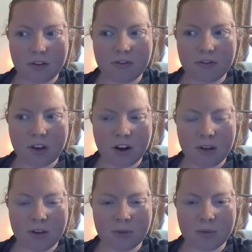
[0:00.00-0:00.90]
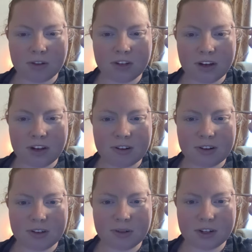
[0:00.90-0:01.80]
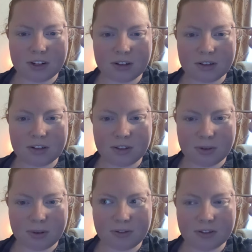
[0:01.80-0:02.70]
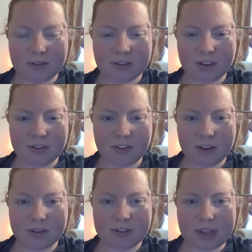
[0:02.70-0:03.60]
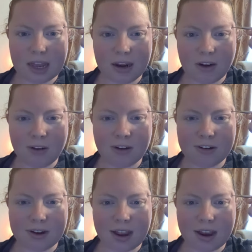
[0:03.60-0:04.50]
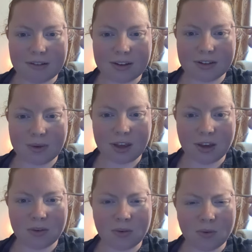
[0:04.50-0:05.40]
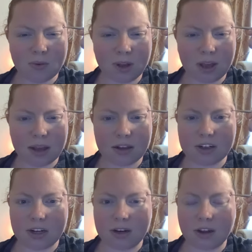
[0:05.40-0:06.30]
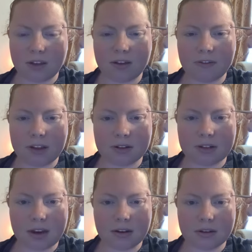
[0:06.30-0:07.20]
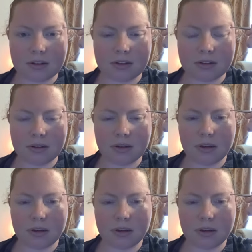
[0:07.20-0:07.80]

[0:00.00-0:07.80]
Just follow your body and your intuition. Do what feels good for you. Stay longer in areas where you go, oh, yeah, actually, no, that felt tense.